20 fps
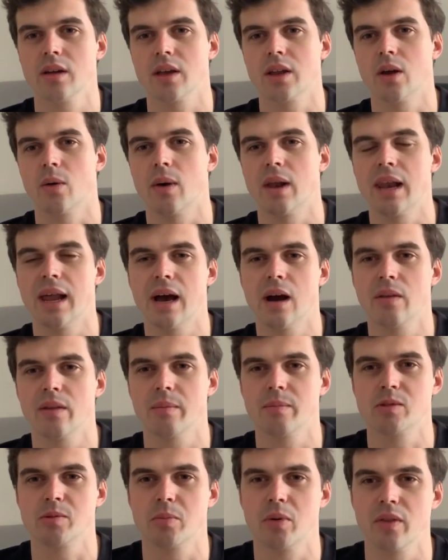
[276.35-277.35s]
you know, allow
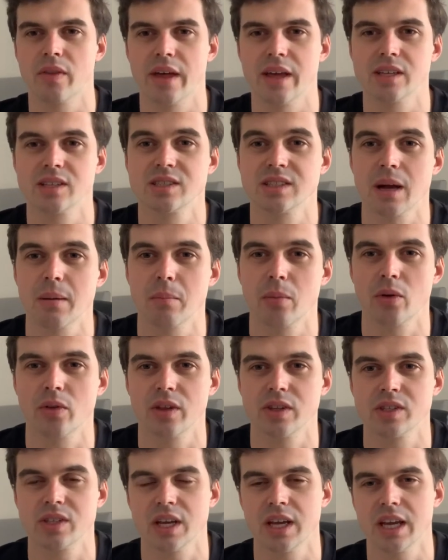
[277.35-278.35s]
them to put their stamp on the
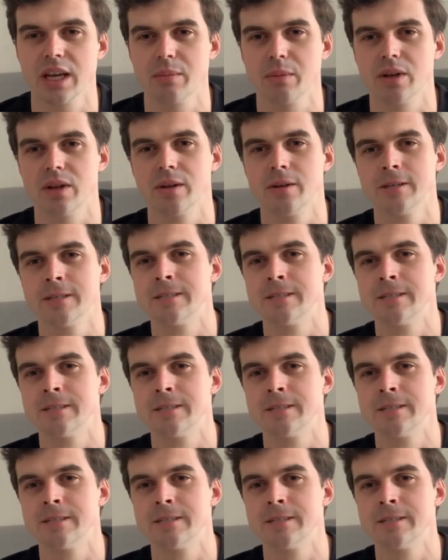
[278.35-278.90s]
team, and